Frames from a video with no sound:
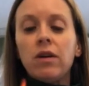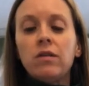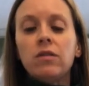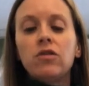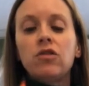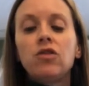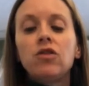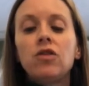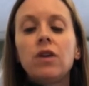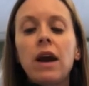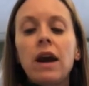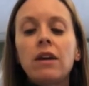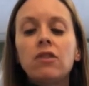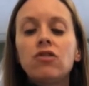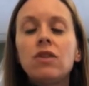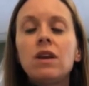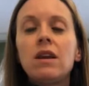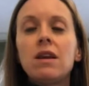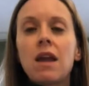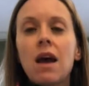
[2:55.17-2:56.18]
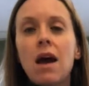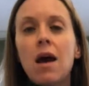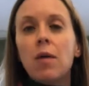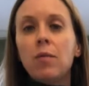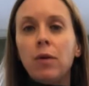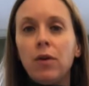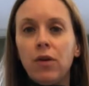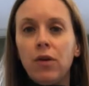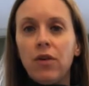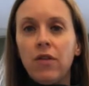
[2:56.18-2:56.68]
So you're actually not
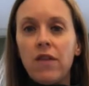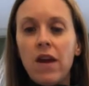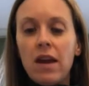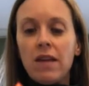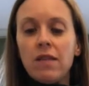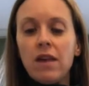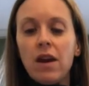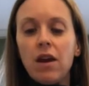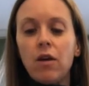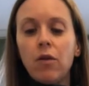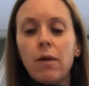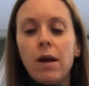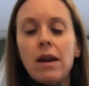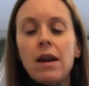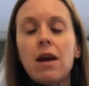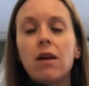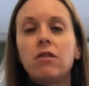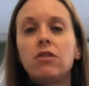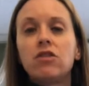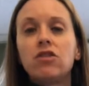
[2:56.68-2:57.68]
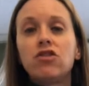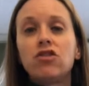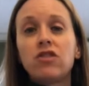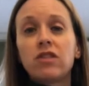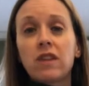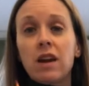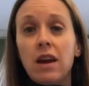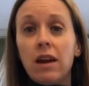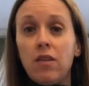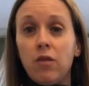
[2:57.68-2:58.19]
purifying the air right now, you're just
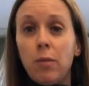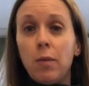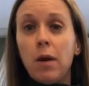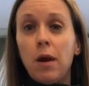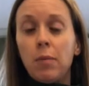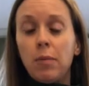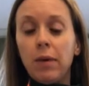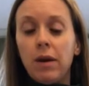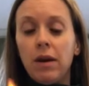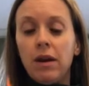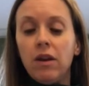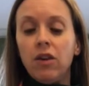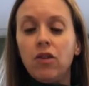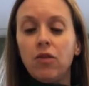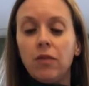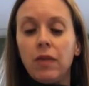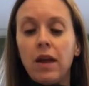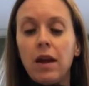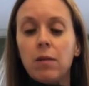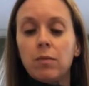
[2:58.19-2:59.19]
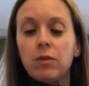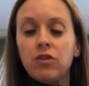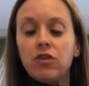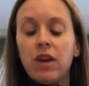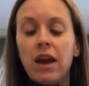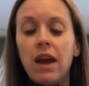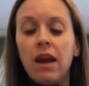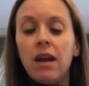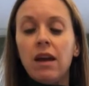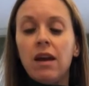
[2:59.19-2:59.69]
kind of prepping your Lampe Berger.